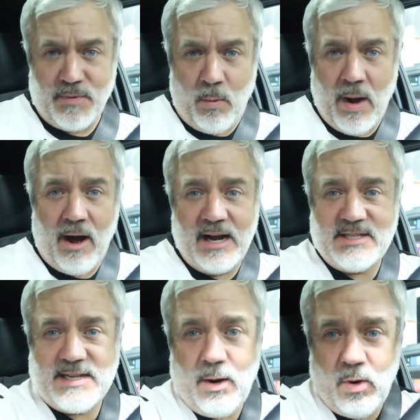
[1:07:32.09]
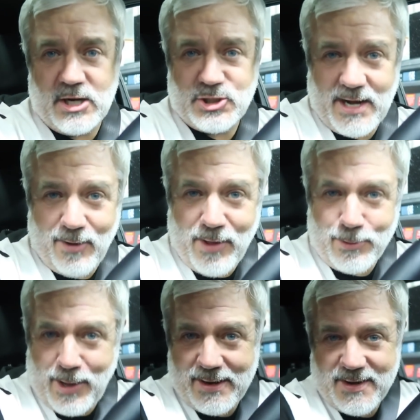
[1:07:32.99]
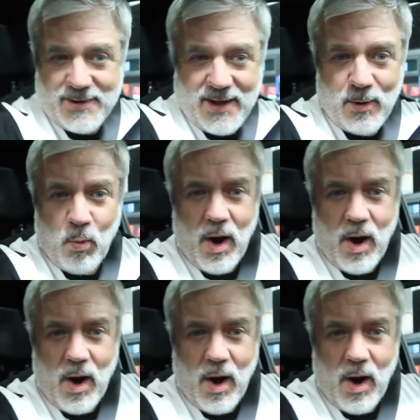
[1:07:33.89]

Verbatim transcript: Wow, I just got washed out in that light, didn't I?